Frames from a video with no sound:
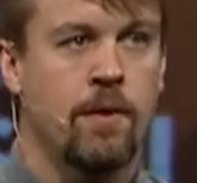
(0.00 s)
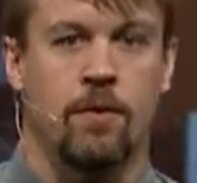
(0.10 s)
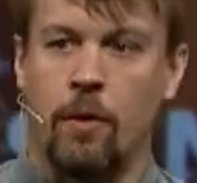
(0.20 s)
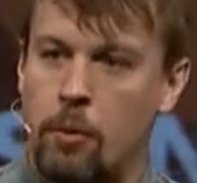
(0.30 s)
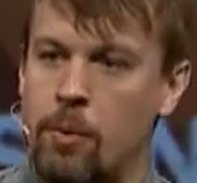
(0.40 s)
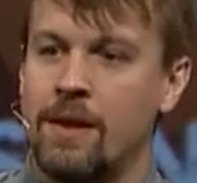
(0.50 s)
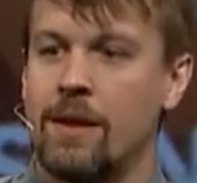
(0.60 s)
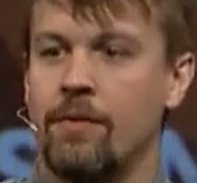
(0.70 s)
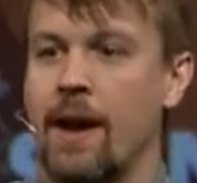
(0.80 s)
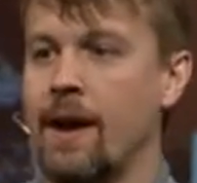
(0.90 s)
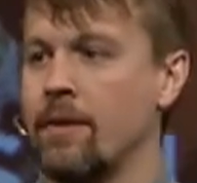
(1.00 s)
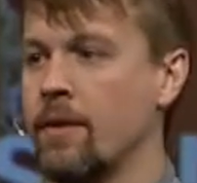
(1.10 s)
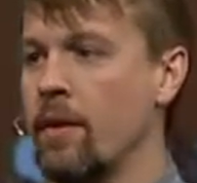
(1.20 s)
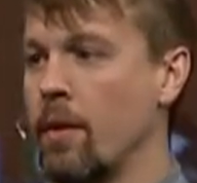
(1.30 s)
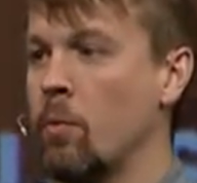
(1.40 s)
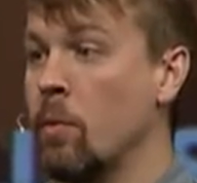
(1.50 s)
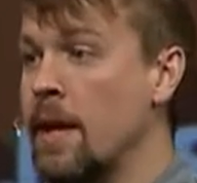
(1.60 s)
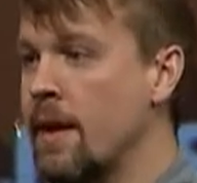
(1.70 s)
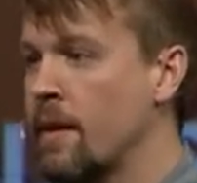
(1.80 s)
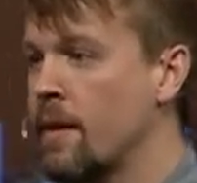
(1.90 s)
And so they would be identified as a, a,
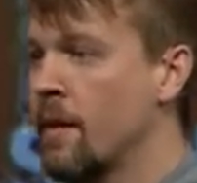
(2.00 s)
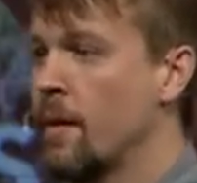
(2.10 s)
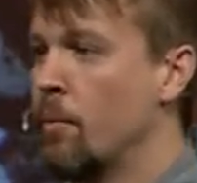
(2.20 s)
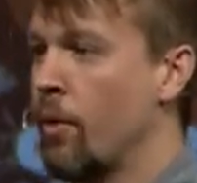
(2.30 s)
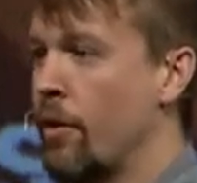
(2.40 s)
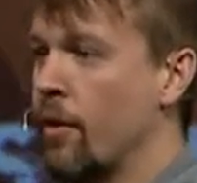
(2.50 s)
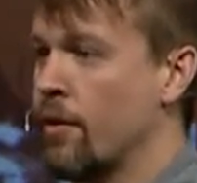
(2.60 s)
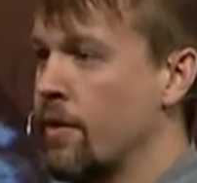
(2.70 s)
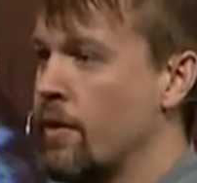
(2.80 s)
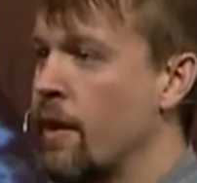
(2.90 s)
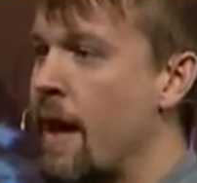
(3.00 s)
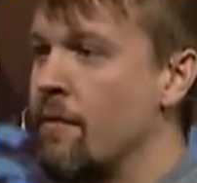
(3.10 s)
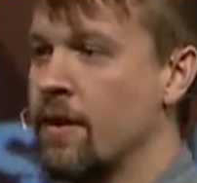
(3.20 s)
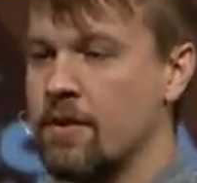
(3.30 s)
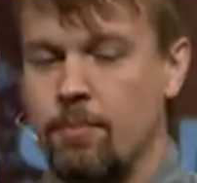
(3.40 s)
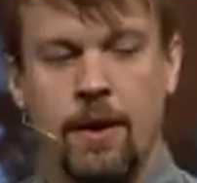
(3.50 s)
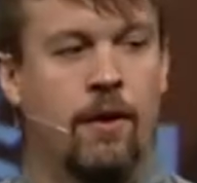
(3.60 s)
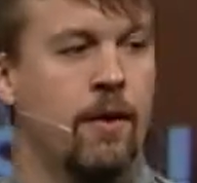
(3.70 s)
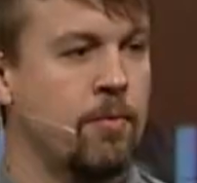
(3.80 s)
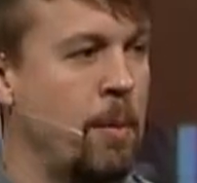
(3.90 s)
weak brother or sister. They don't have the
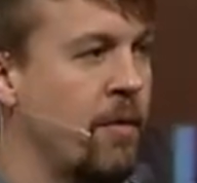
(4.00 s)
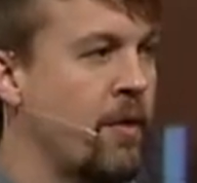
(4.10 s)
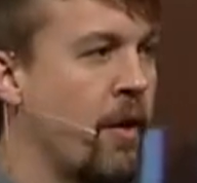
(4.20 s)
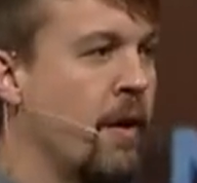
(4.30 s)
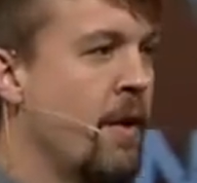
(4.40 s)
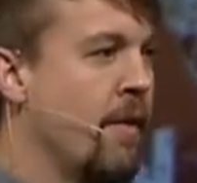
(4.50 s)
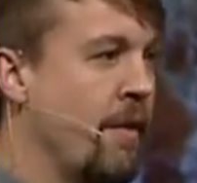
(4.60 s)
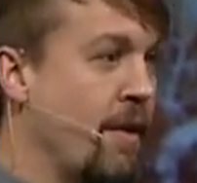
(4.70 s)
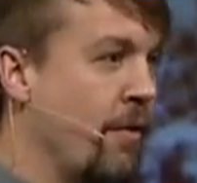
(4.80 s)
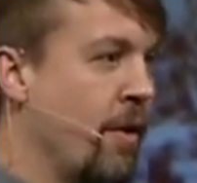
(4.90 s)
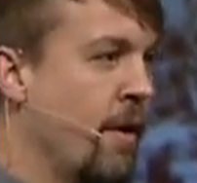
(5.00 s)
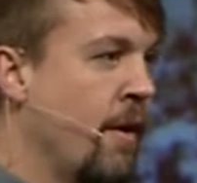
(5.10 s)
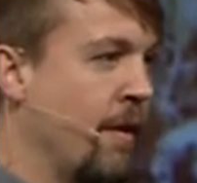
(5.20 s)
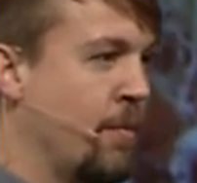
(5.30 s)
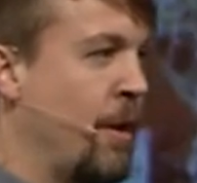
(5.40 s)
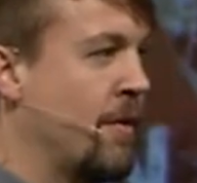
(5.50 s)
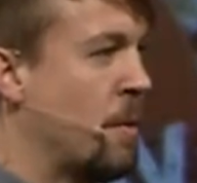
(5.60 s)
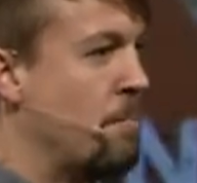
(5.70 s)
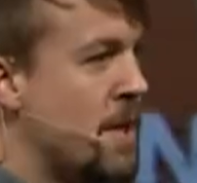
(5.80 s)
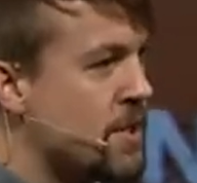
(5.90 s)
experience. Maybe it's on, they've never experienced
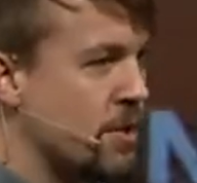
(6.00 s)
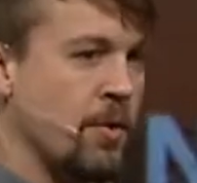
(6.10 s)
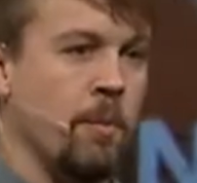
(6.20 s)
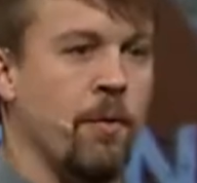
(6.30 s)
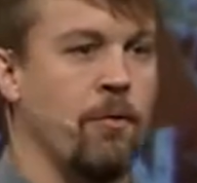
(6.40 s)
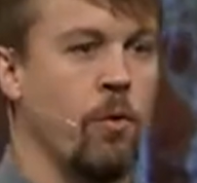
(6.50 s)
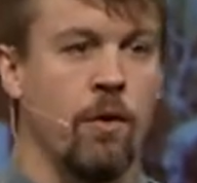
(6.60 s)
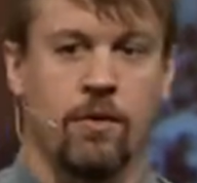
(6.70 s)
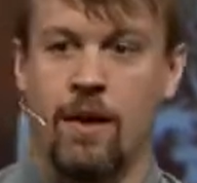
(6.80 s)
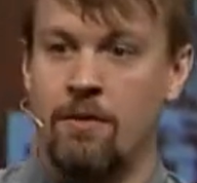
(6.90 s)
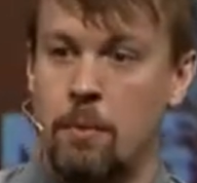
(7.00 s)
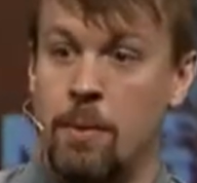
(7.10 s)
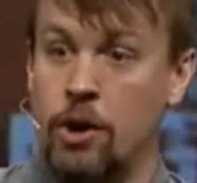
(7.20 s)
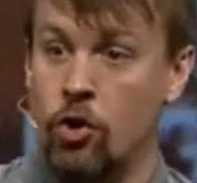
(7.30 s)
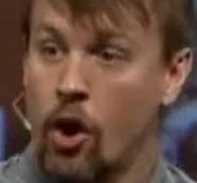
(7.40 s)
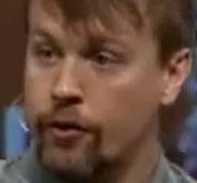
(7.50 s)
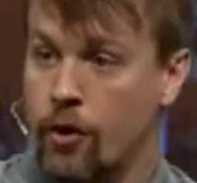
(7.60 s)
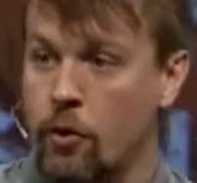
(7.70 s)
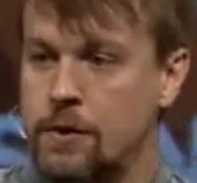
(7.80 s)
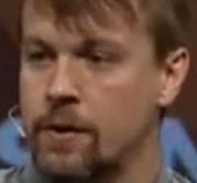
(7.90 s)
a mission trip before, so they haven't been cross
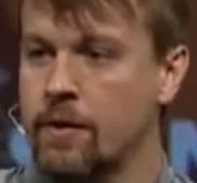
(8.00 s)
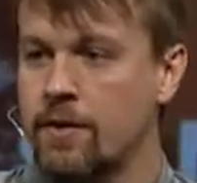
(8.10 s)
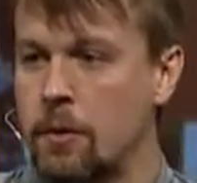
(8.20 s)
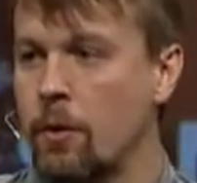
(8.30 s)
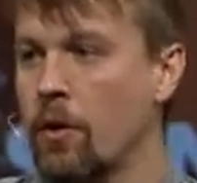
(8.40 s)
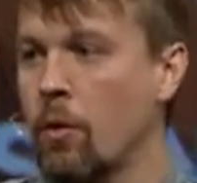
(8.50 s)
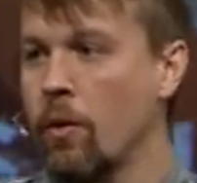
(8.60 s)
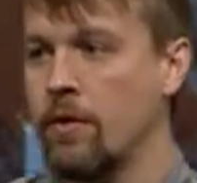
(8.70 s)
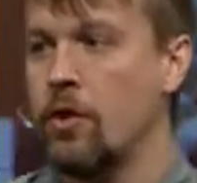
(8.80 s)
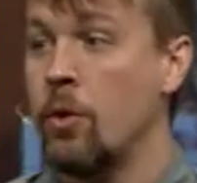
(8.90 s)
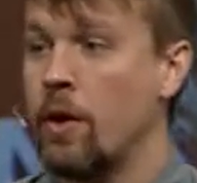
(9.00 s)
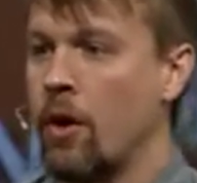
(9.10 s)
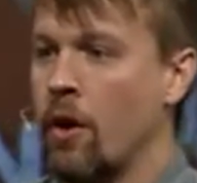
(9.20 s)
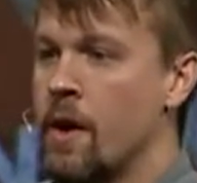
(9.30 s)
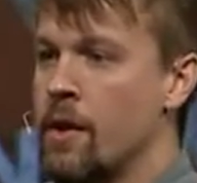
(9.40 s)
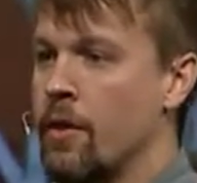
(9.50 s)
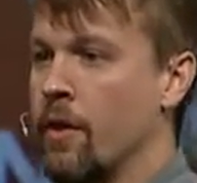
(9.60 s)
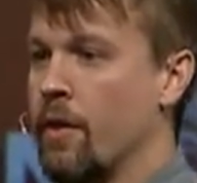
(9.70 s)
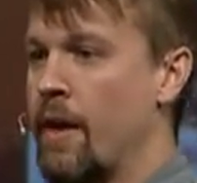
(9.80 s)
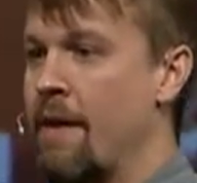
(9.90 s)
culturally to see what the Lord is doing, or
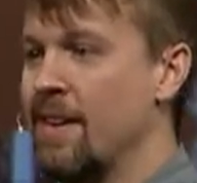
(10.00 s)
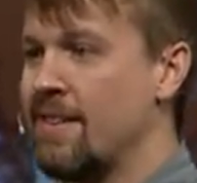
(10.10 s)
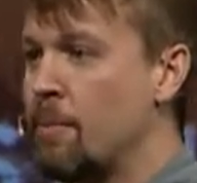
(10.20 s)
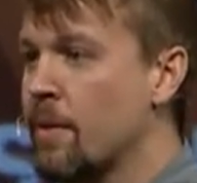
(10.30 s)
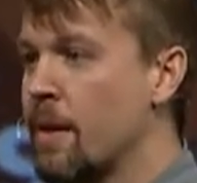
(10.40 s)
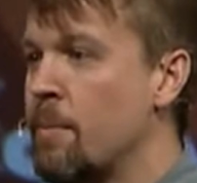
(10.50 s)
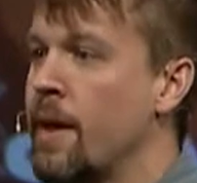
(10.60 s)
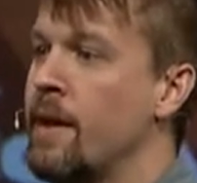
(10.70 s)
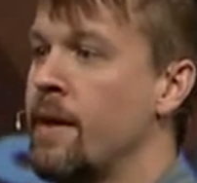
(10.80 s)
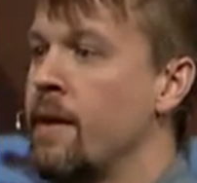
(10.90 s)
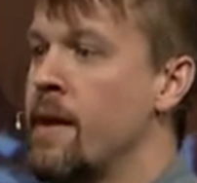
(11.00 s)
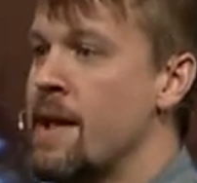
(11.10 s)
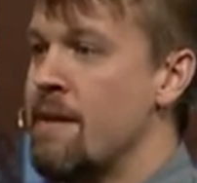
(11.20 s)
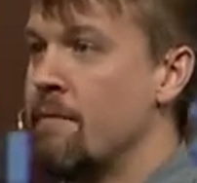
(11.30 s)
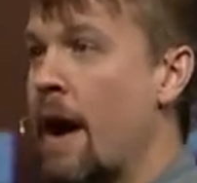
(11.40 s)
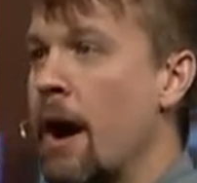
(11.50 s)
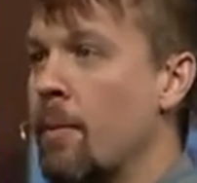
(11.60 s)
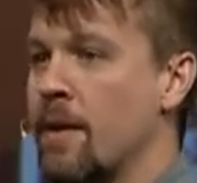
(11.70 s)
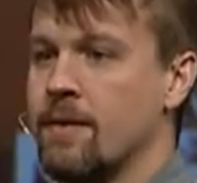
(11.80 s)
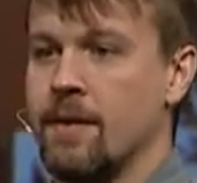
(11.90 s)
they haven't typically been in
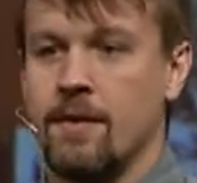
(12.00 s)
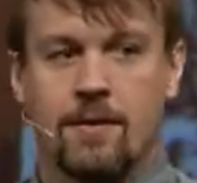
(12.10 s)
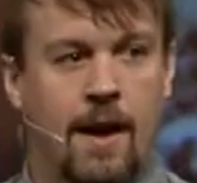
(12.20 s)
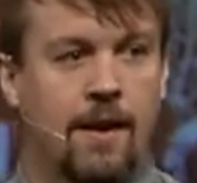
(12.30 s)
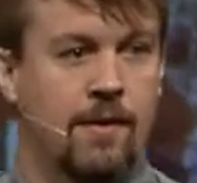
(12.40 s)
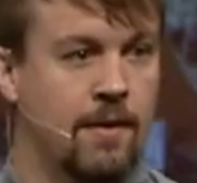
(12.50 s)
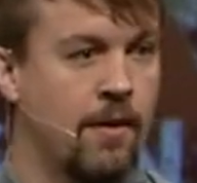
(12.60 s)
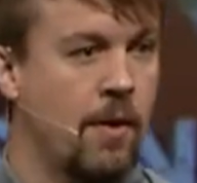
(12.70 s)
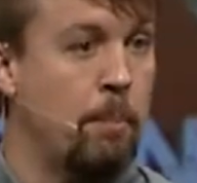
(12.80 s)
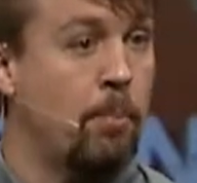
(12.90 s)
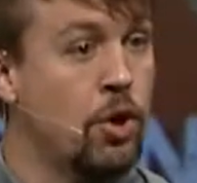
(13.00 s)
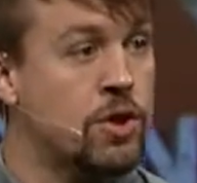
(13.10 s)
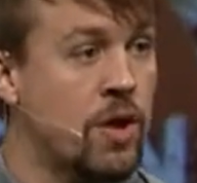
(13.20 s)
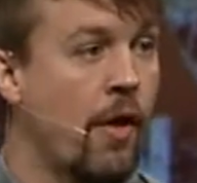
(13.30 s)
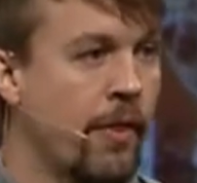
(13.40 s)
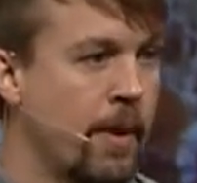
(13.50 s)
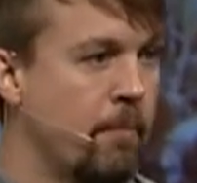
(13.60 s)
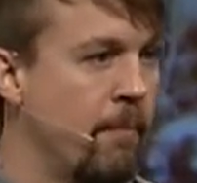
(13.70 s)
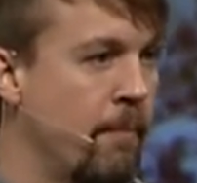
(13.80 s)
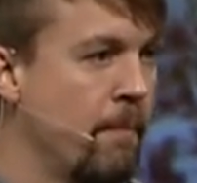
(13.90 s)
environments and in settings that, that push on
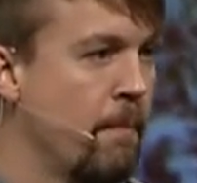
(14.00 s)
them.